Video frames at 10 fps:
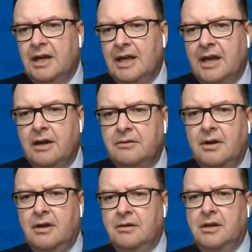
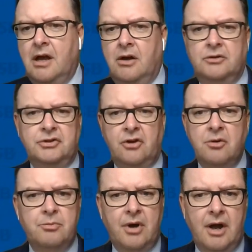again, I'll
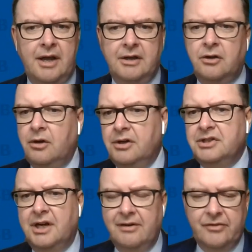start by
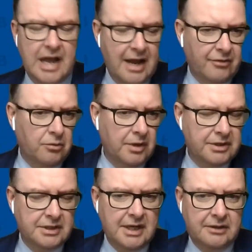encouraging
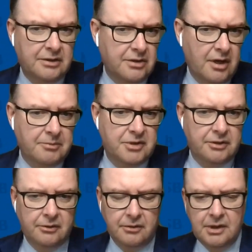everyone to take the time
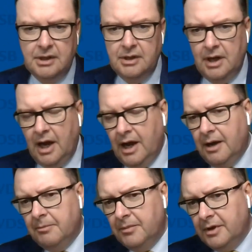to,
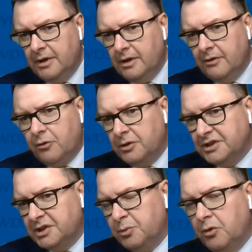um, of
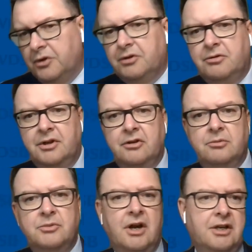course, explore the
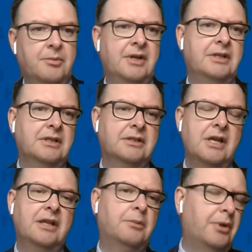curriculum document
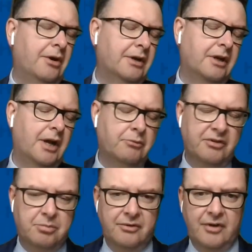and, and the parent guide
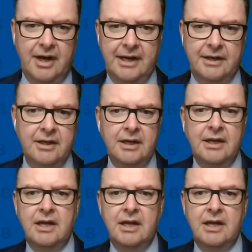we've provided.